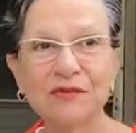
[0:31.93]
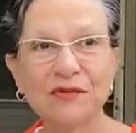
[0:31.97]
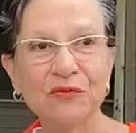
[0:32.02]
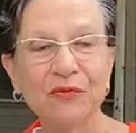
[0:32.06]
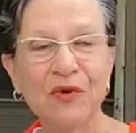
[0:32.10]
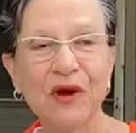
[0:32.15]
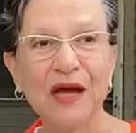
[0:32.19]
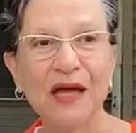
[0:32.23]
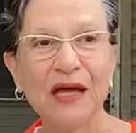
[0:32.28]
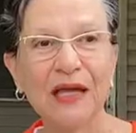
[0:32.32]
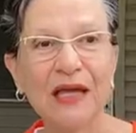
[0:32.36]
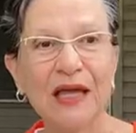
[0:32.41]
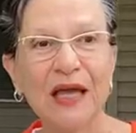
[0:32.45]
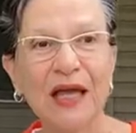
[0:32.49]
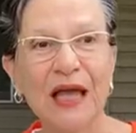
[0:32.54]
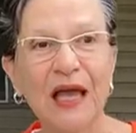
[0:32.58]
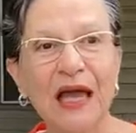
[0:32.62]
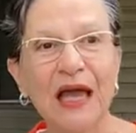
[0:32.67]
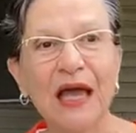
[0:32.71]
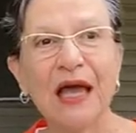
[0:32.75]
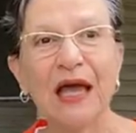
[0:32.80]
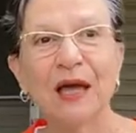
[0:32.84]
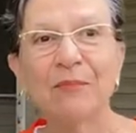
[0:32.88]
away.
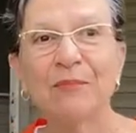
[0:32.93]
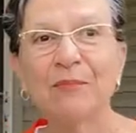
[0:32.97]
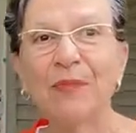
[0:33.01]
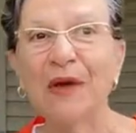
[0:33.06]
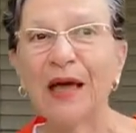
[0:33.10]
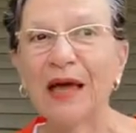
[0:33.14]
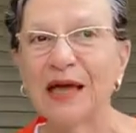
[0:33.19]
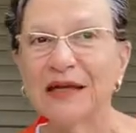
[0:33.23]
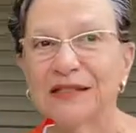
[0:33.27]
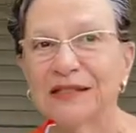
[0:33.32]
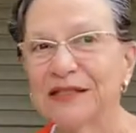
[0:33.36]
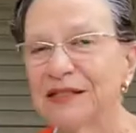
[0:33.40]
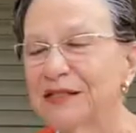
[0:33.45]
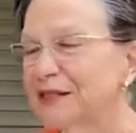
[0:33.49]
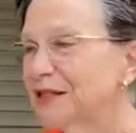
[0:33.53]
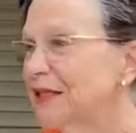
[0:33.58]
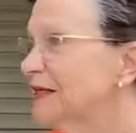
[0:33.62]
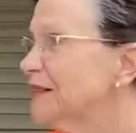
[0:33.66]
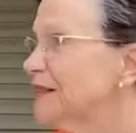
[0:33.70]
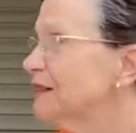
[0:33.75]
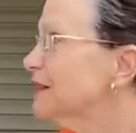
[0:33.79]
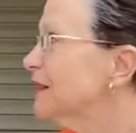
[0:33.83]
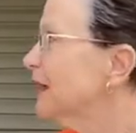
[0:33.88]
But
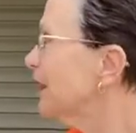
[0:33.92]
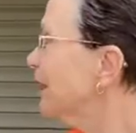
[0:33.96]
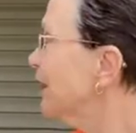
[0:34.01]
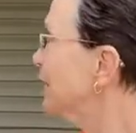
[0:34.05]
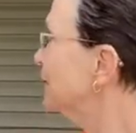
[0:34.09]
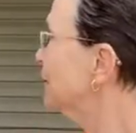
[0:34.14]
the second